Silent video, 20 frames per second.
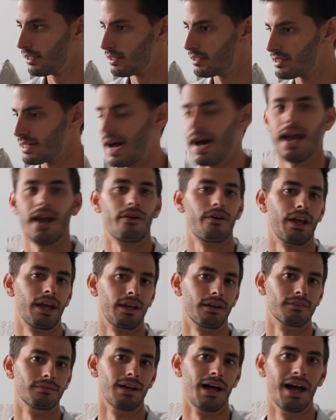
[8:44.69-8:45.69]
tiring
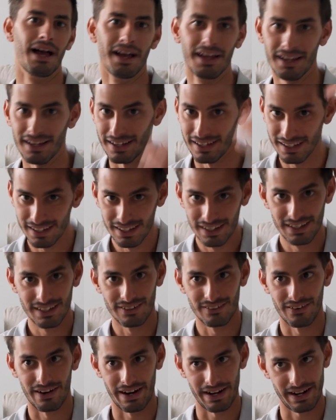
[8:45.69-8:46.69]

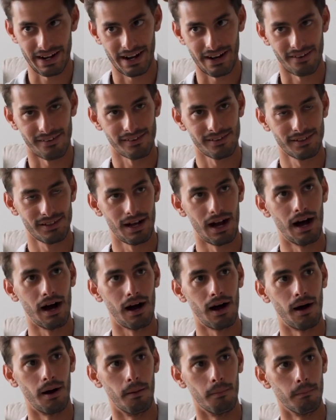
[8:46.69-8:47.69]
right now.
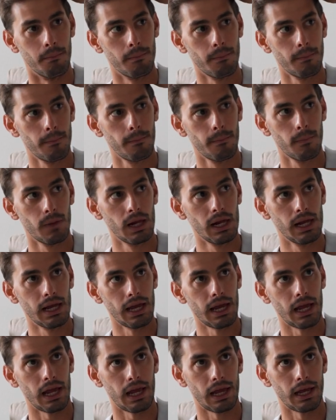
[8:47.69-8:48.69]

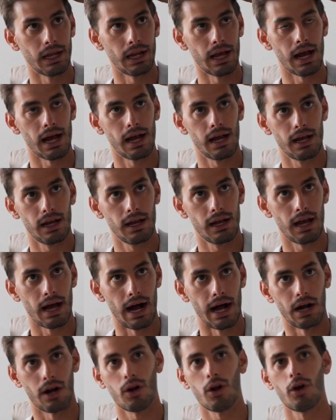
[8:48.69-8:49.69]
And
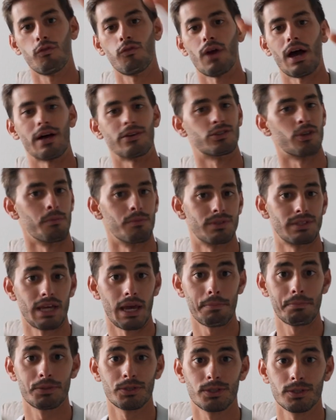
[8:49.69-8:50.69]
I don't know if you have some
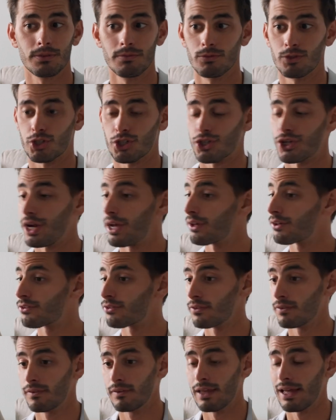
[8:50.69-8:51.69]
tips,
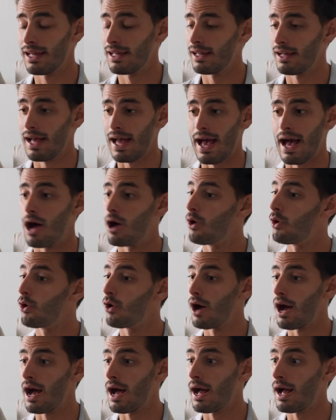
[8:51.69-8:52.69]
tricks. How
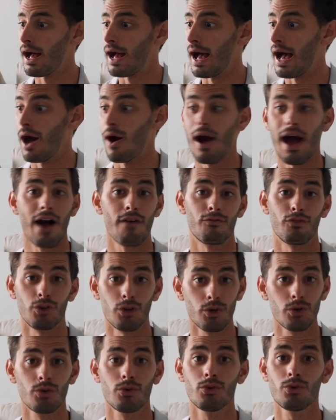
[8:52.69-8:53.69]
have
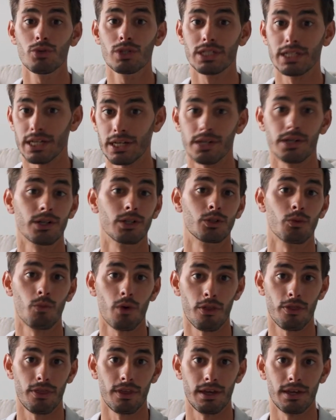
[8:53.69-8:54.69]
you dealt
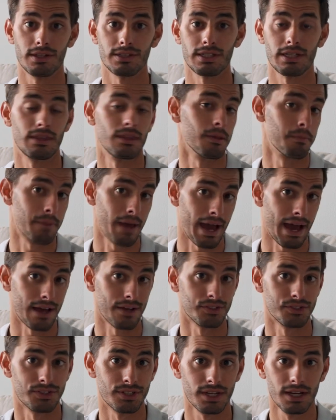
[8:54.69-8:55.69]
with this in the
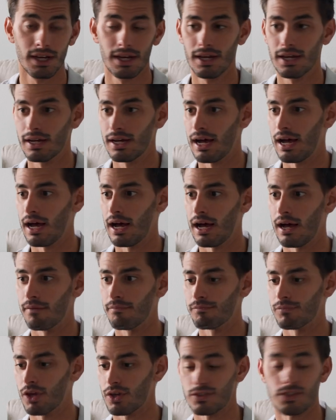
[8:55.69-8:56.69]
past?
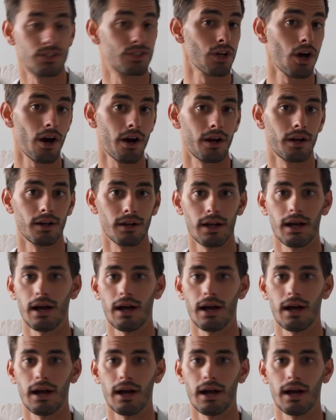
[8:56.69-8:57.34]
Because it's hard.